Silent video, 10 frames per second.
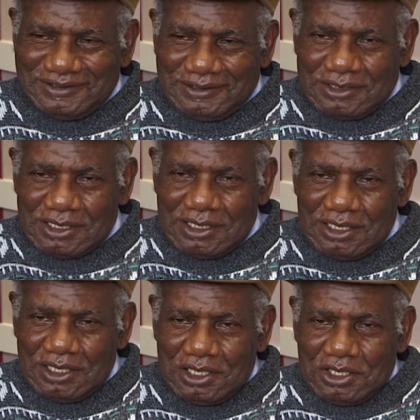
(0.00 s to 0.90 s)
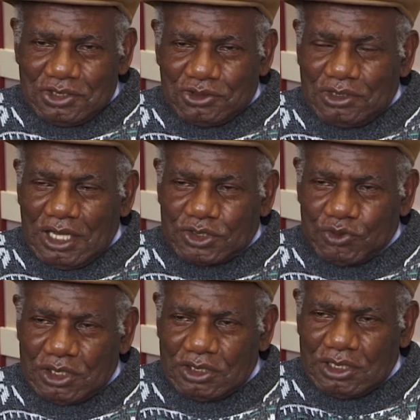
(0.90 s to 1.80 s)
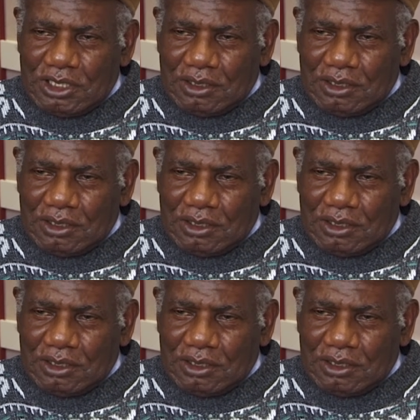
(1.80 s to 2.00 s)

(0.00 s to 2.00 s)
You see? So that's where they